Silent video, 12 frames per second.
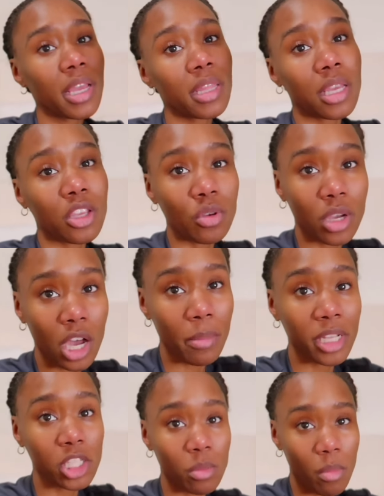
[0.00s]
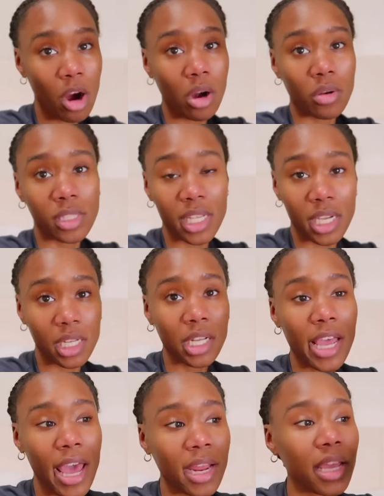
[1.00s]
And then you can come in tomorrow and take a
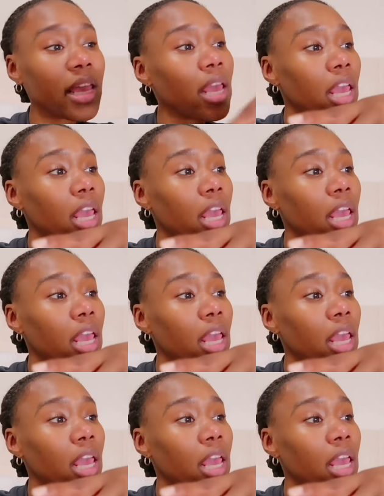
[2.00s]
look at it.